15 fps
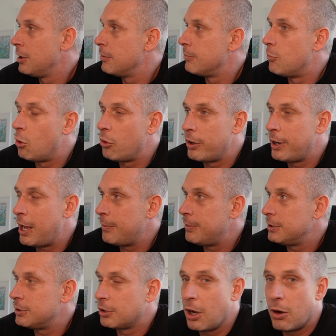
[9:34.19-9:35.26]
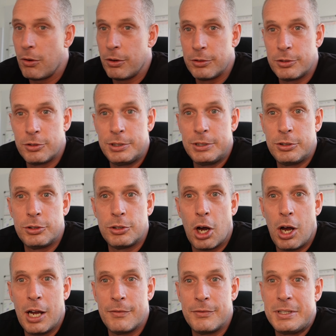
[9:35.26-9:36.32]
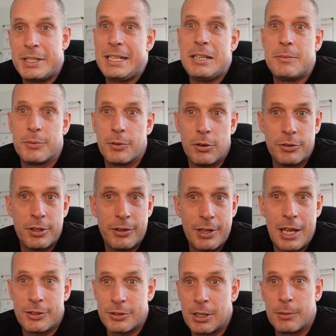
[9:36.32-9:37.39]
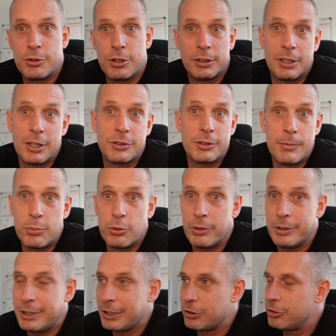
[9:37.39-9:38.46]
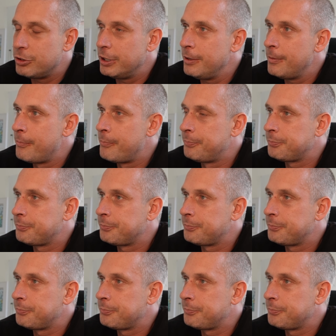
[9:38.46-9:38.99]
more than happy to go and dive deep onto that subject at some point next year,